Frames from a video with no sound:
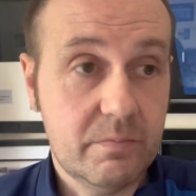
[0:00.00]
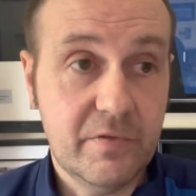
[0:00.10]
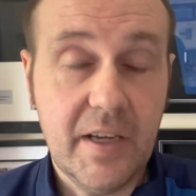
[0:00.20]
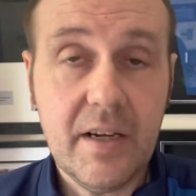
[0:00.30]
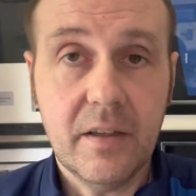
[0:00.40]

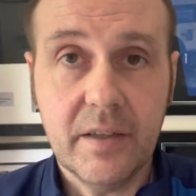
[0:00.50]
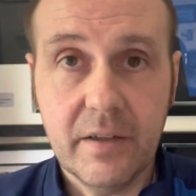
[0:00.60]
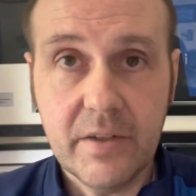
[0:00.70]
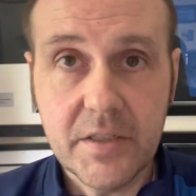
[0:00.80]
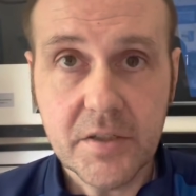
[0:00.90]
very
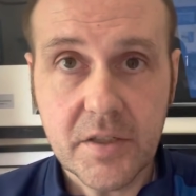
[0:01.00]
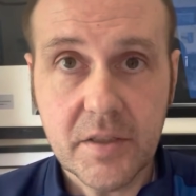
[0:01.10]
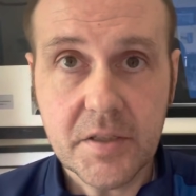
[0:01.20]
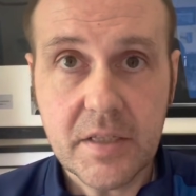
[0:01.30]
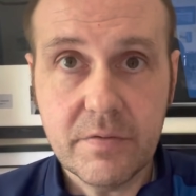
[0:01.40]
unlike Rangers
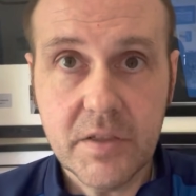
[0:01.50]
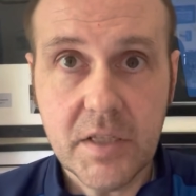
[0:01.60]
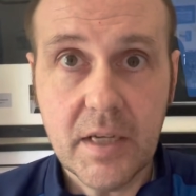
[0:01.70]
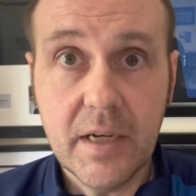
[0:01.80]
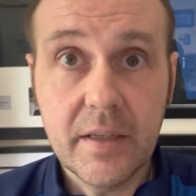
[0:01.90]
under Steven
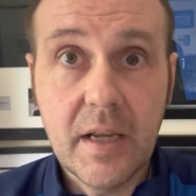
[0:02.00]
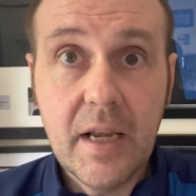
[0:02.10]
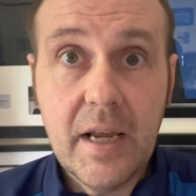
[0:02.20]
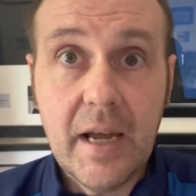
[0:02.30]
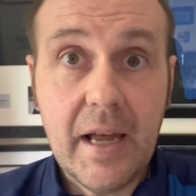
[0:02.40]
Gerrard,
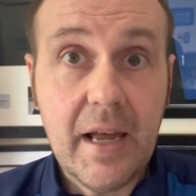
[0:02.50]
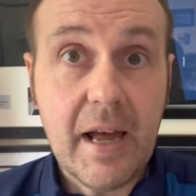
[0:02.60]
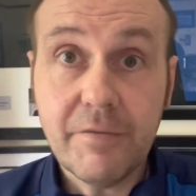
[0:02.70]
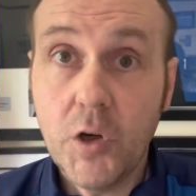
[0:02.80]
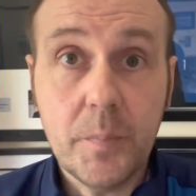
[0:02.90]

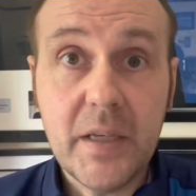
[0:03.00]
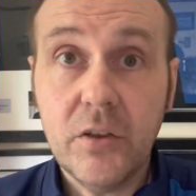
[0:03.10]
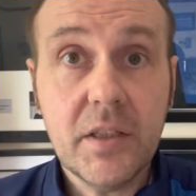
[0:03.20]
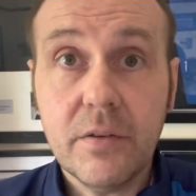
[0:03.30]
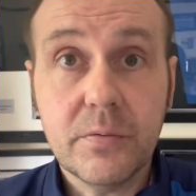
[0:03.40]
have not been
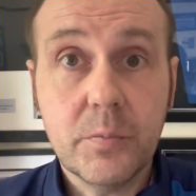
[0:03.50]
good enough.